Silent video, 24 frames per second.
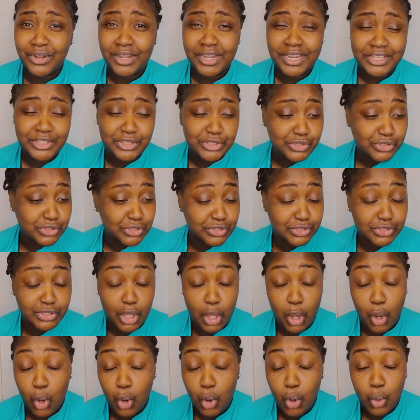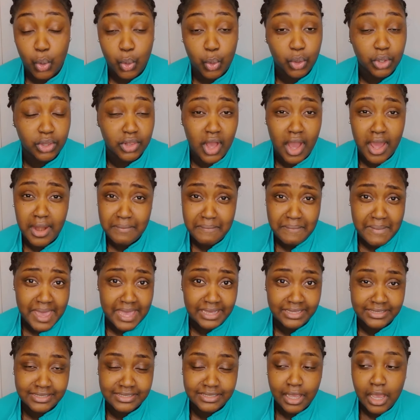it's just a whole lot of
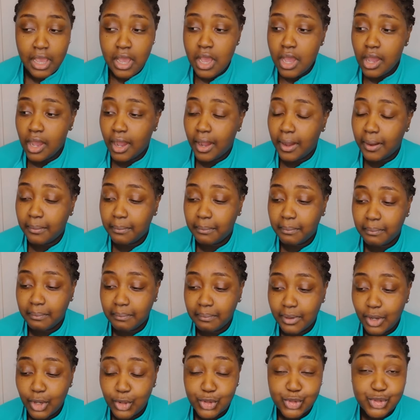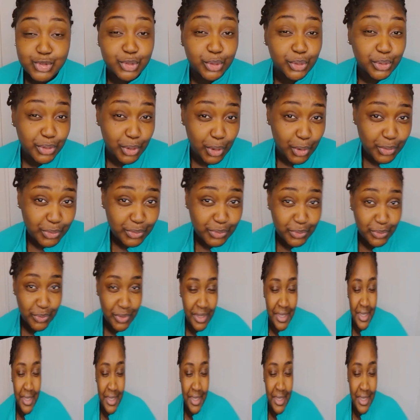mess. So no.